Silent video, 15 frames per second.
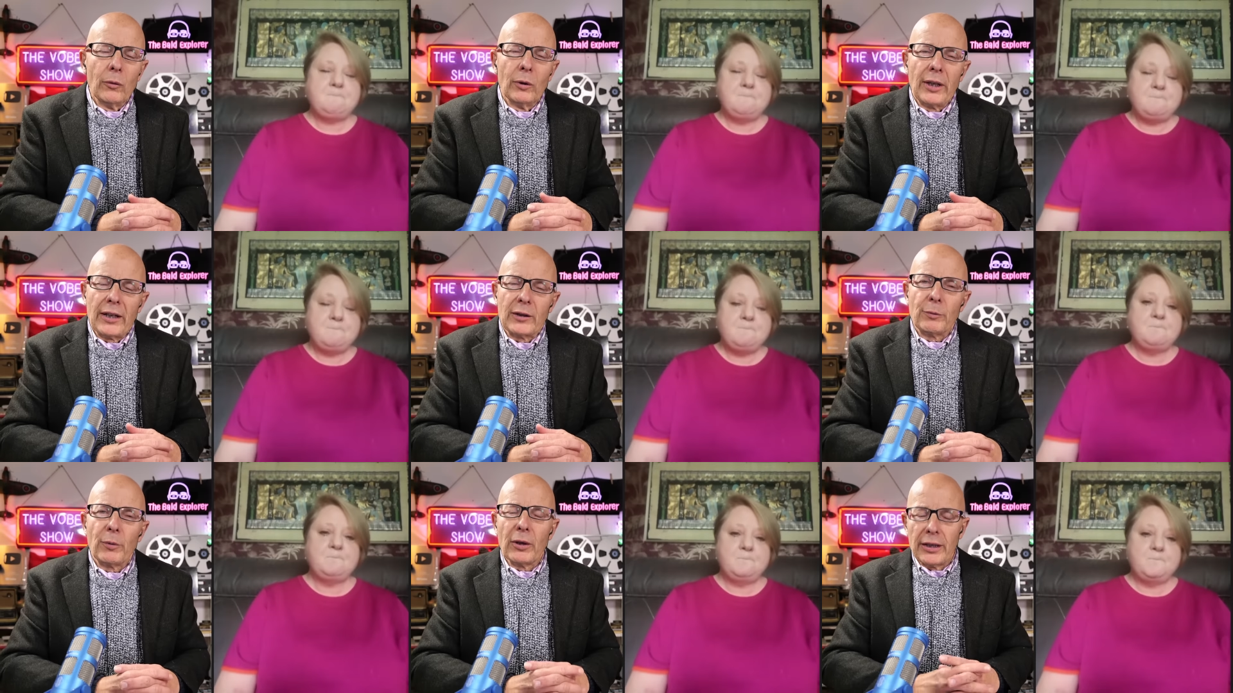Speaker 1: Well,
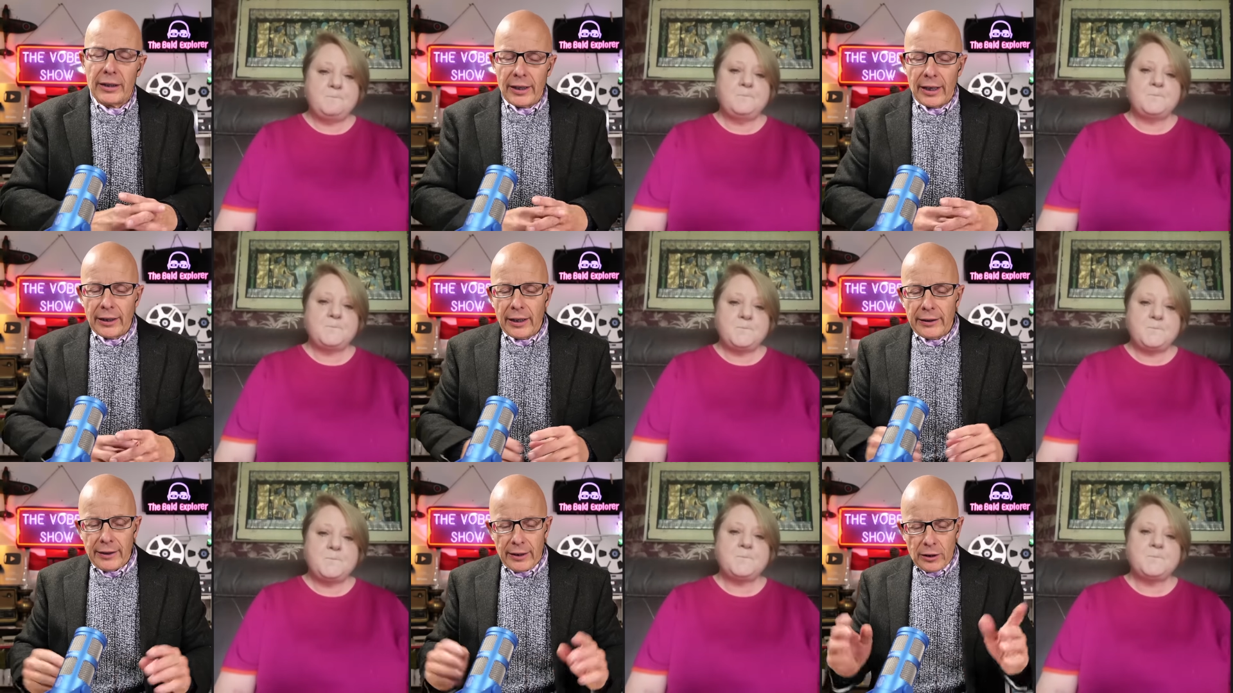that's brilliant. And
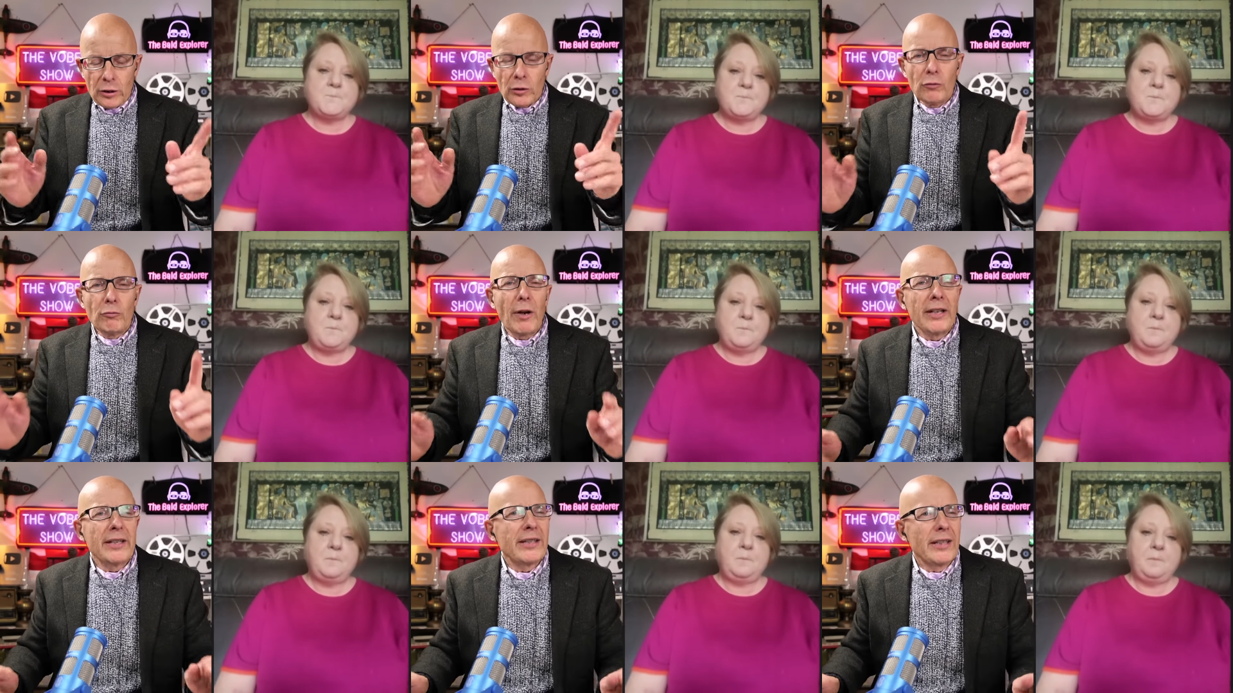I th- you
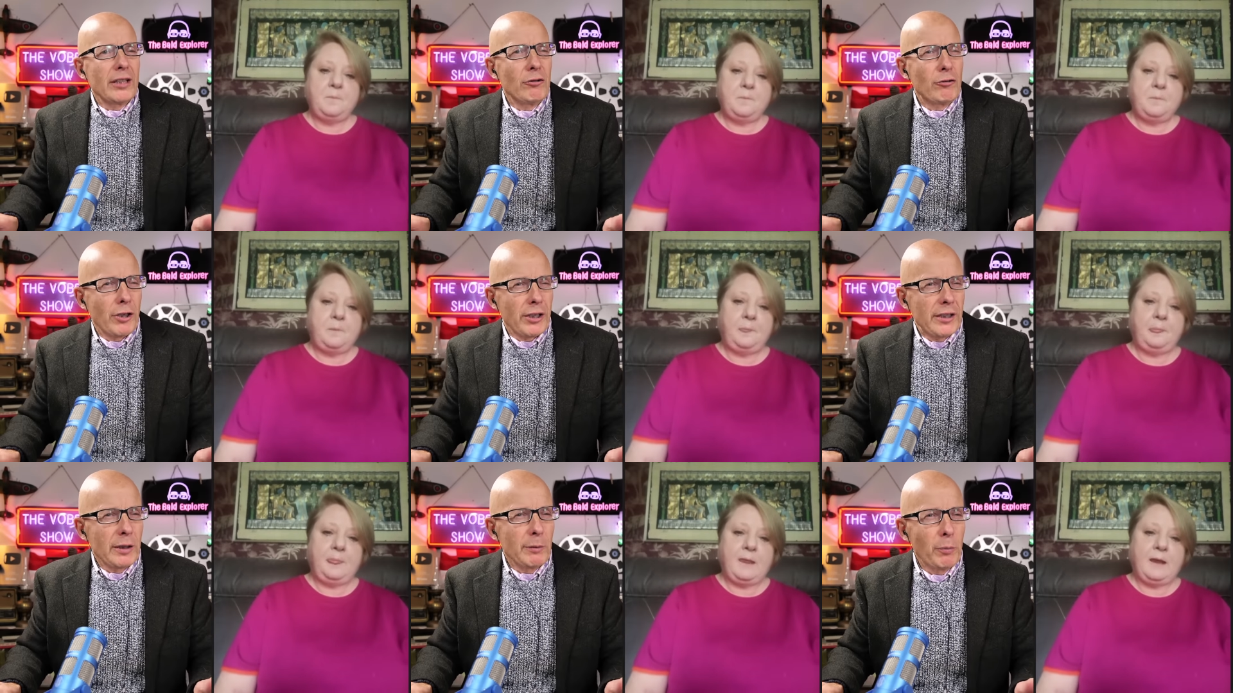raise an
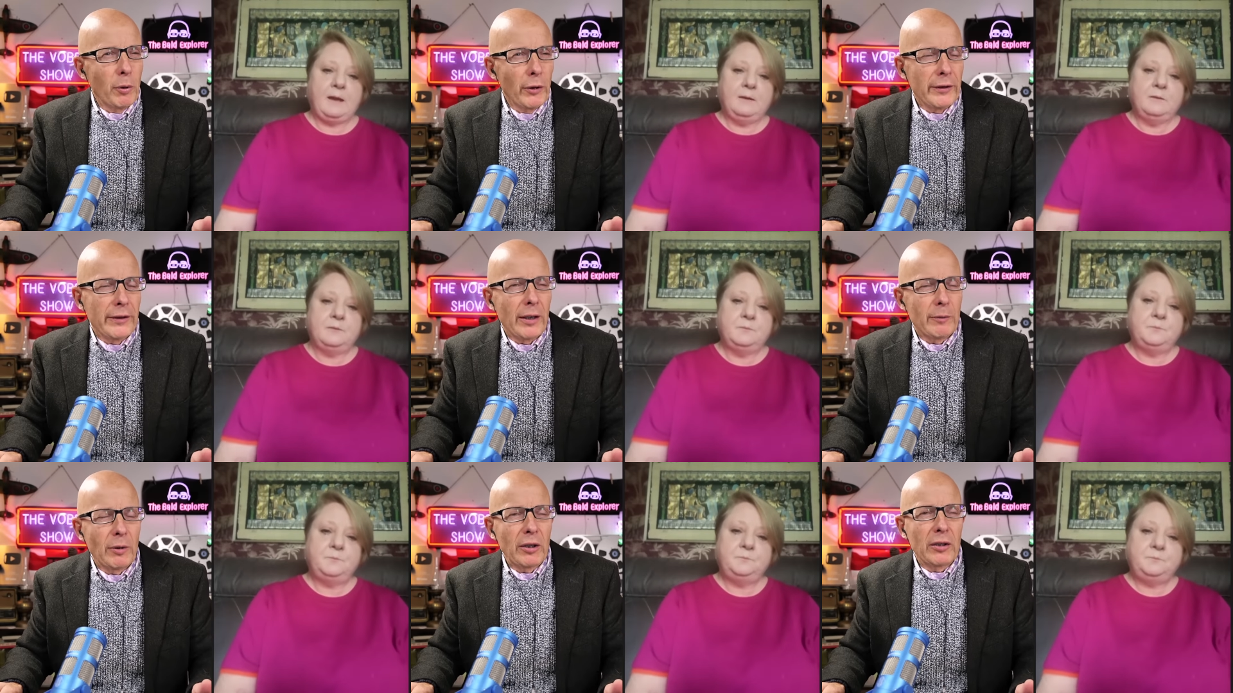interesting point
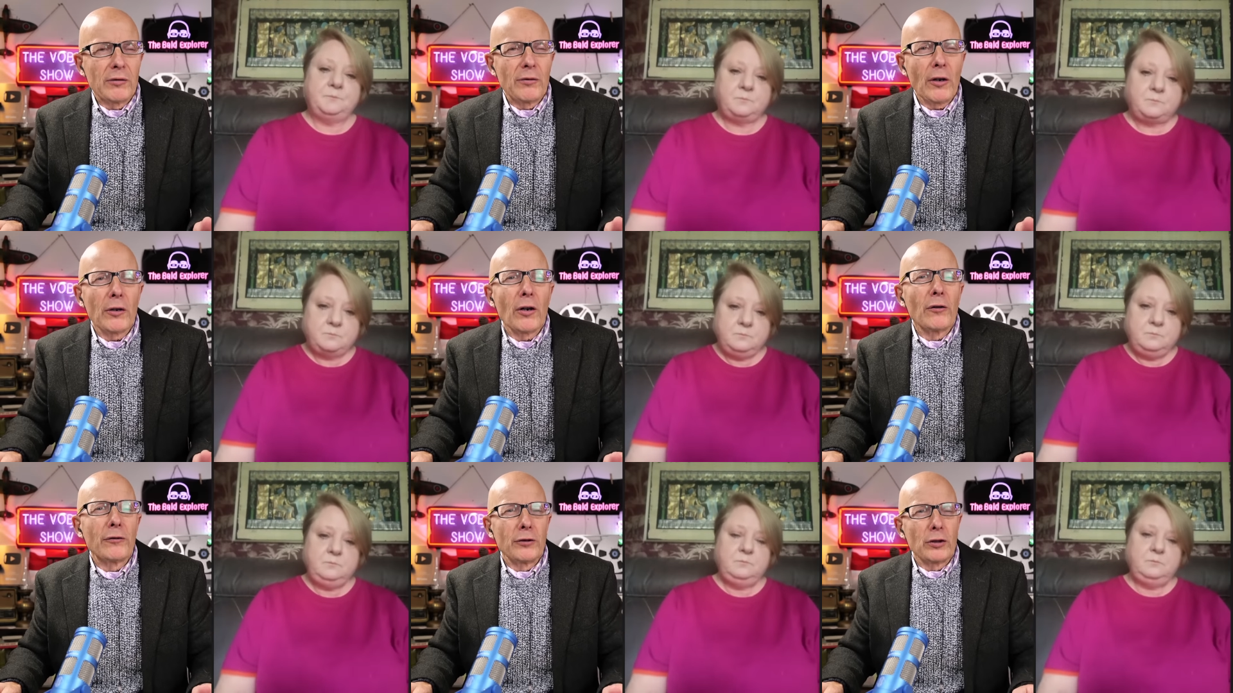there because very
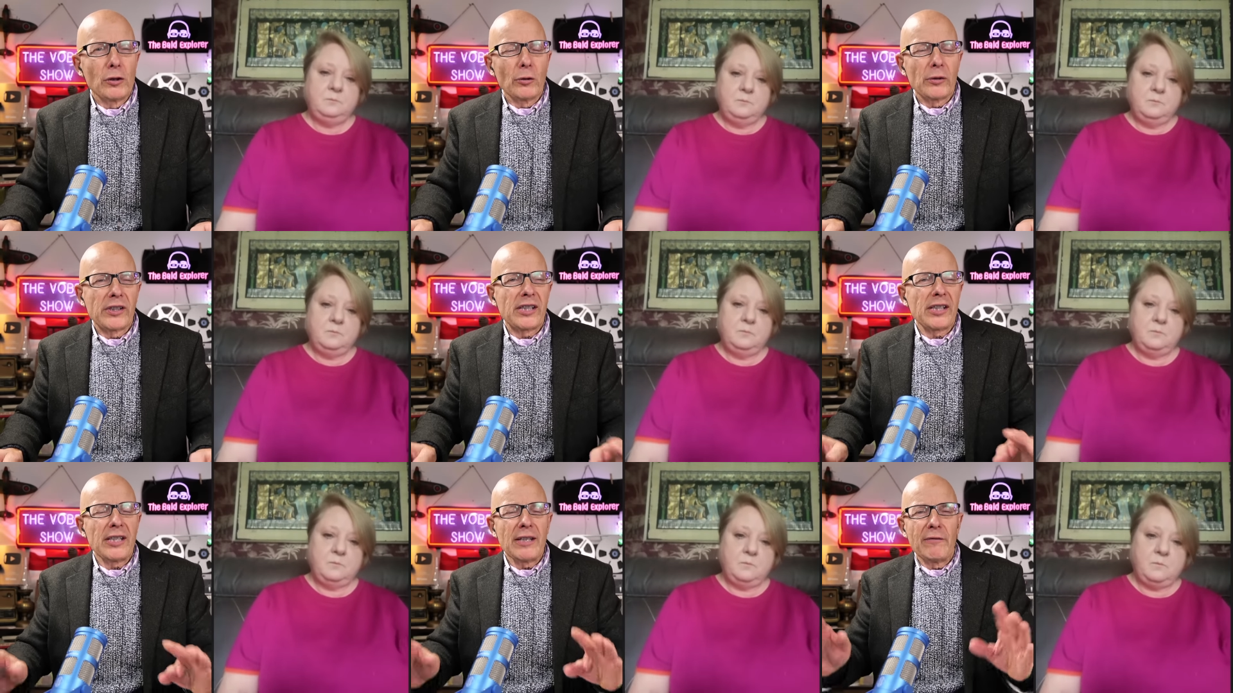often you'll
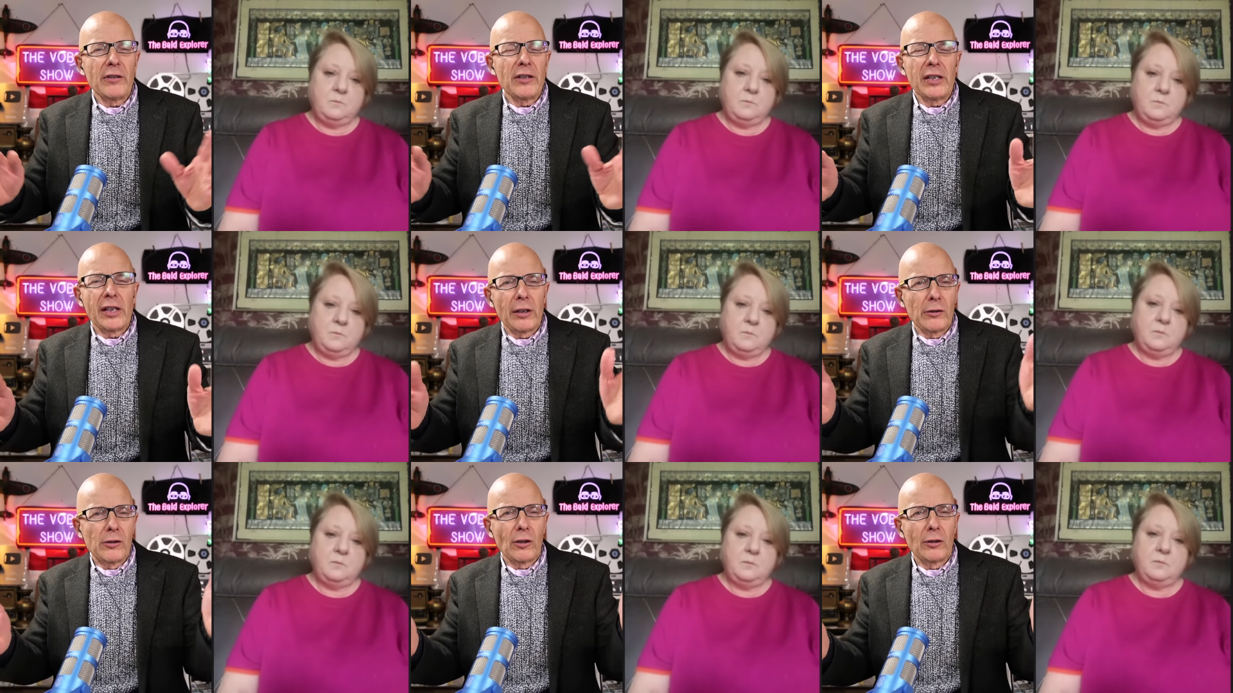see
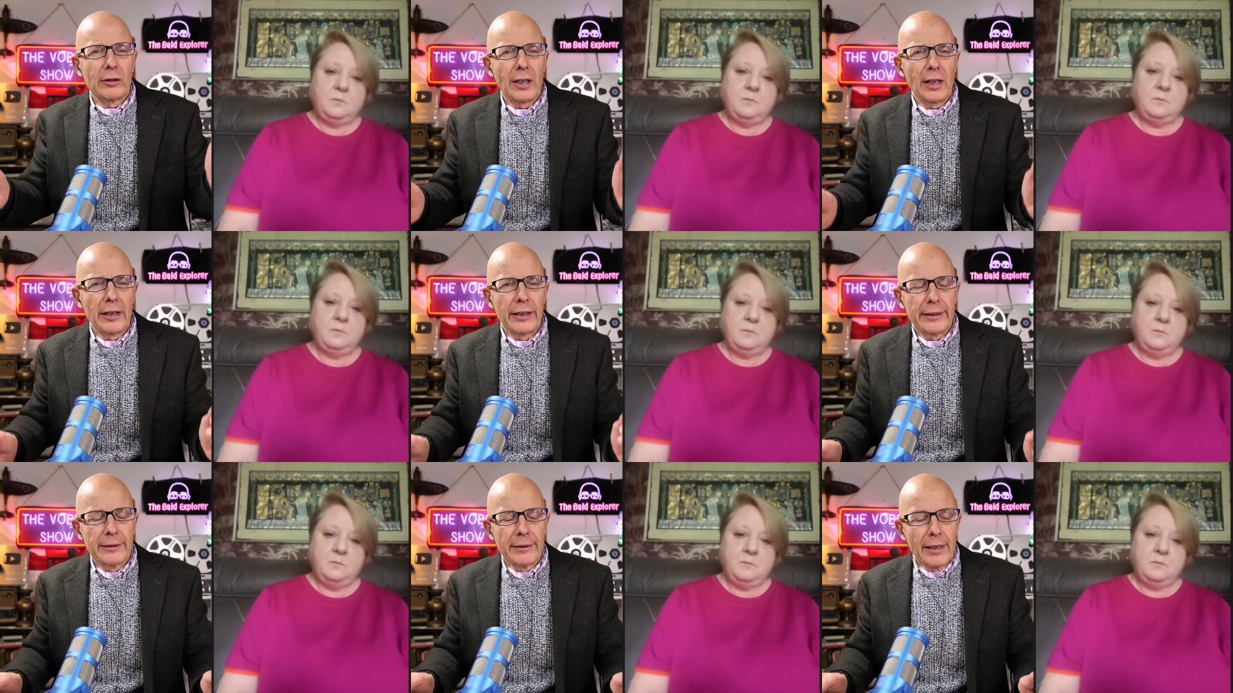videos
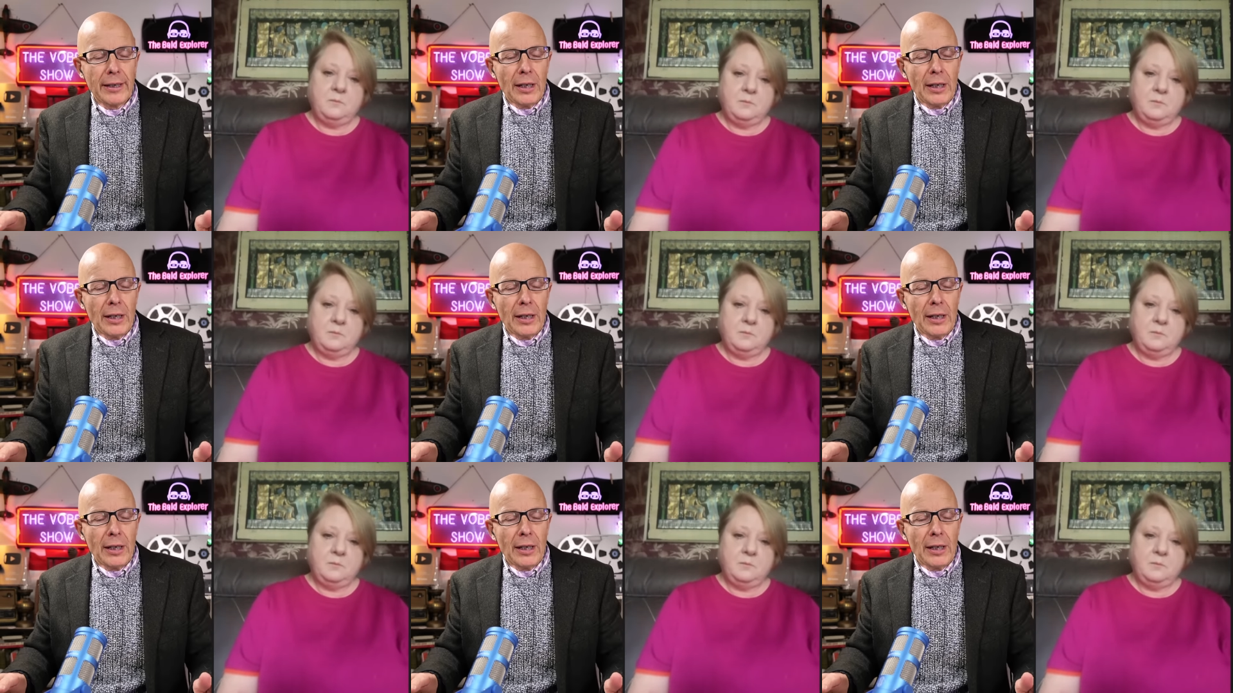online